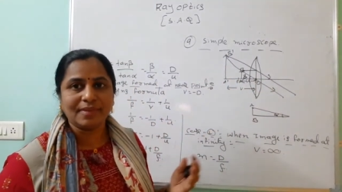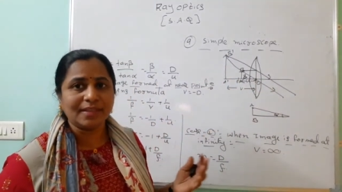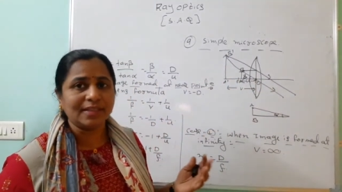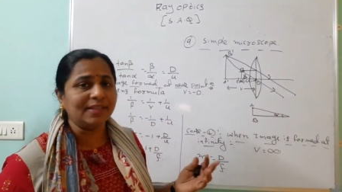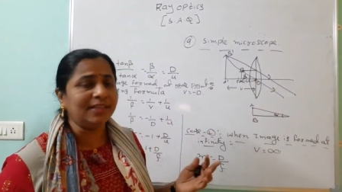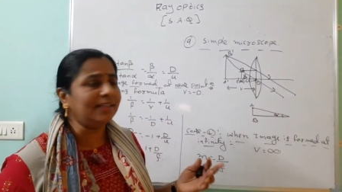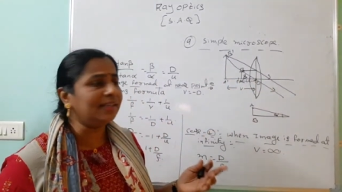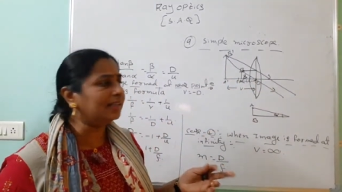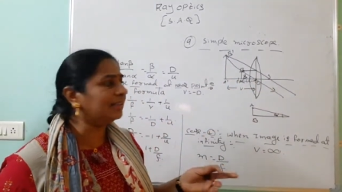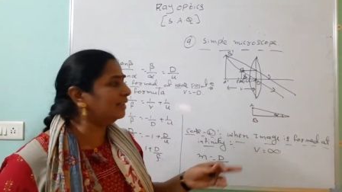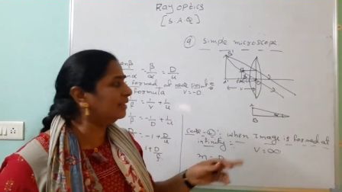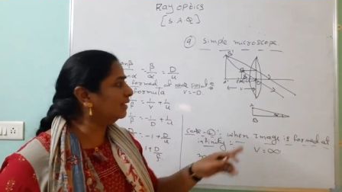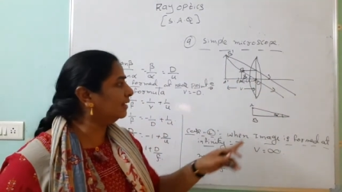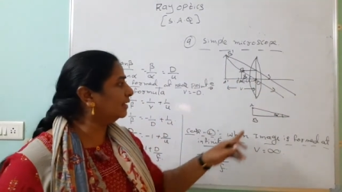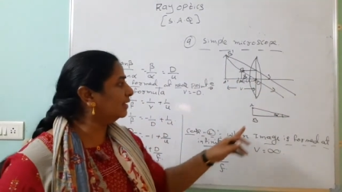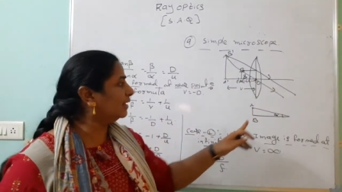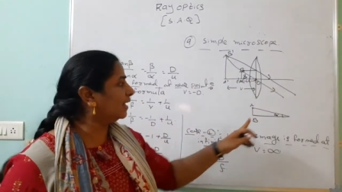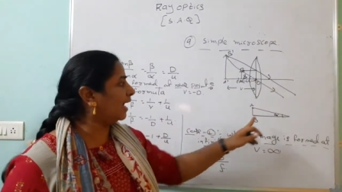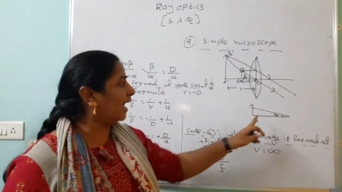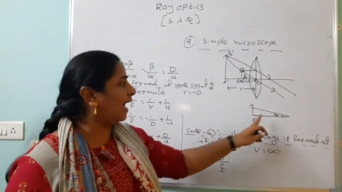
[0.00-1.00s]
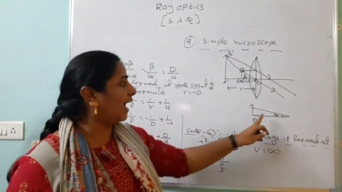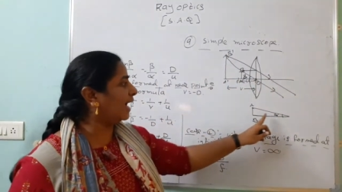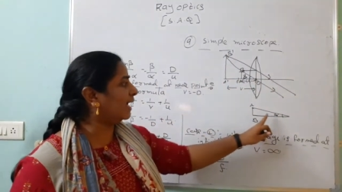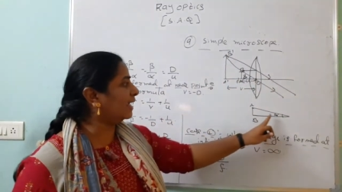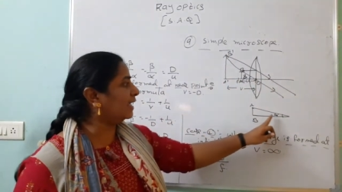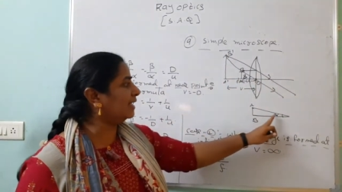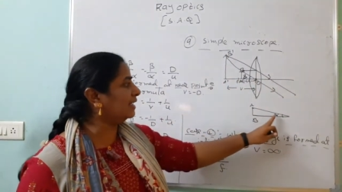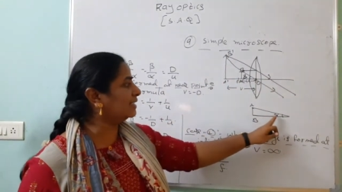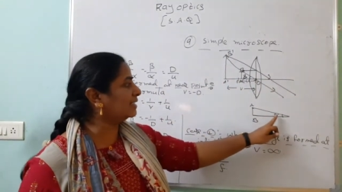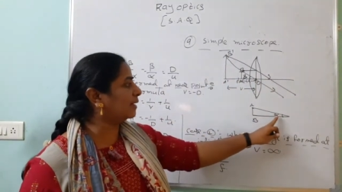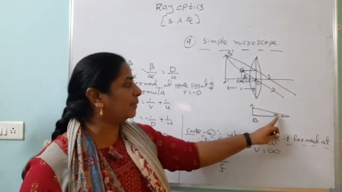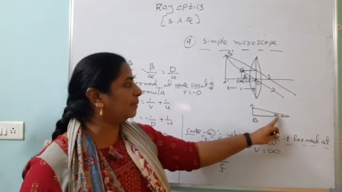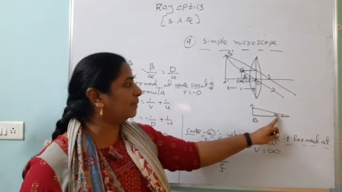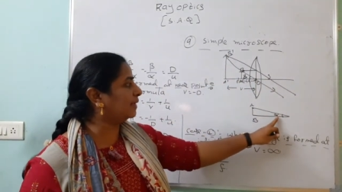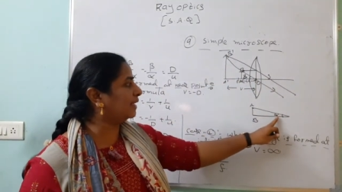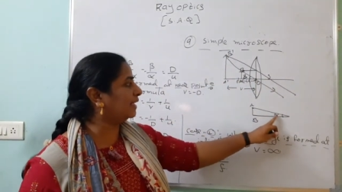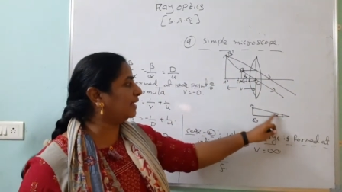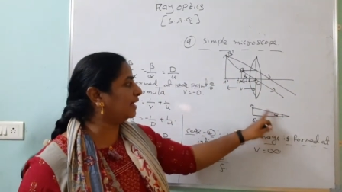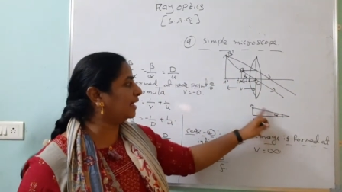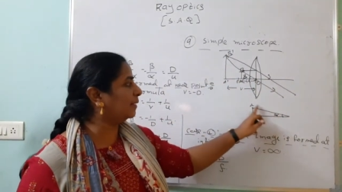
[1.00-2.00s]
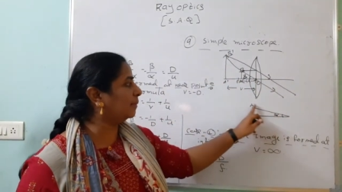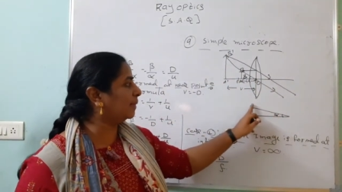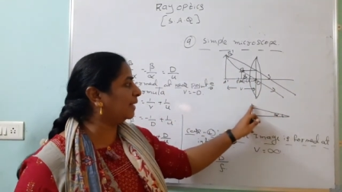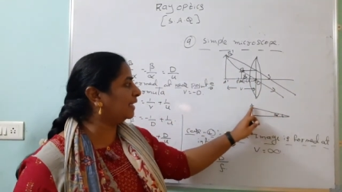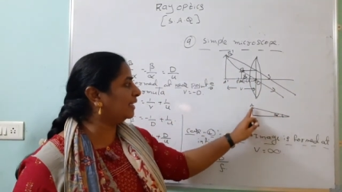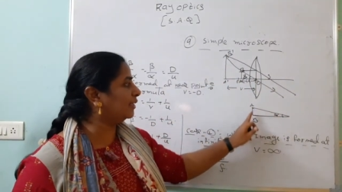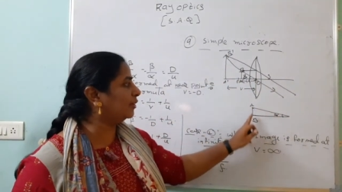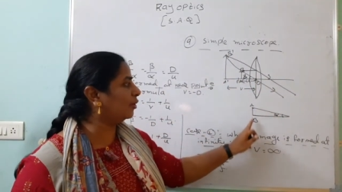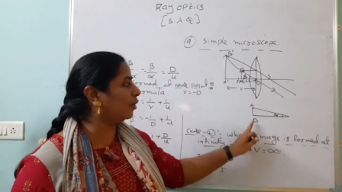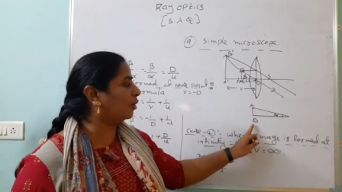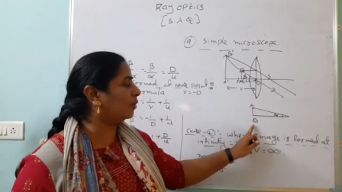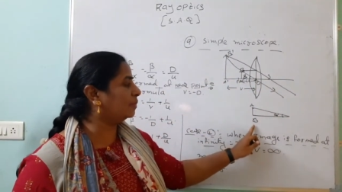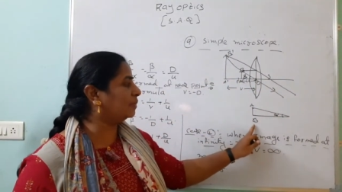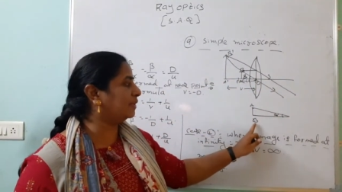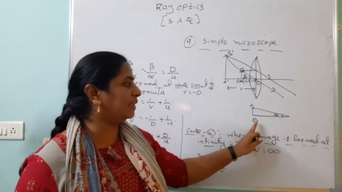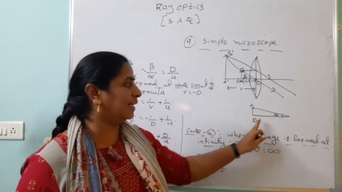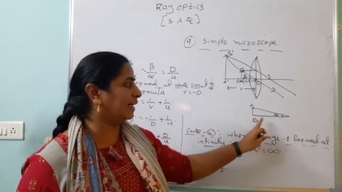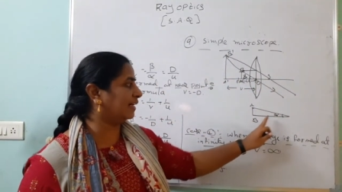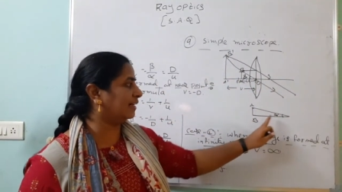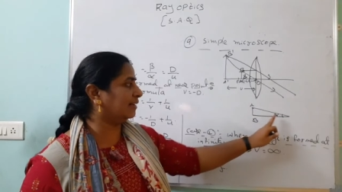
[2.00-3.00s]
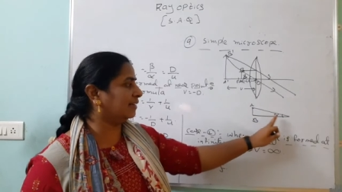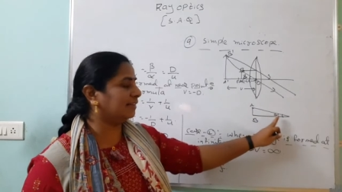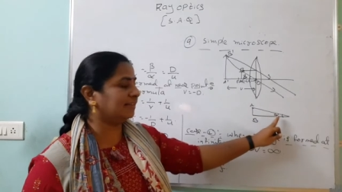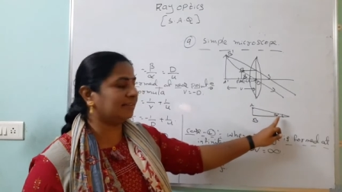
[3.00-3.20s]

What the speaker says: Here the angle subtended by the object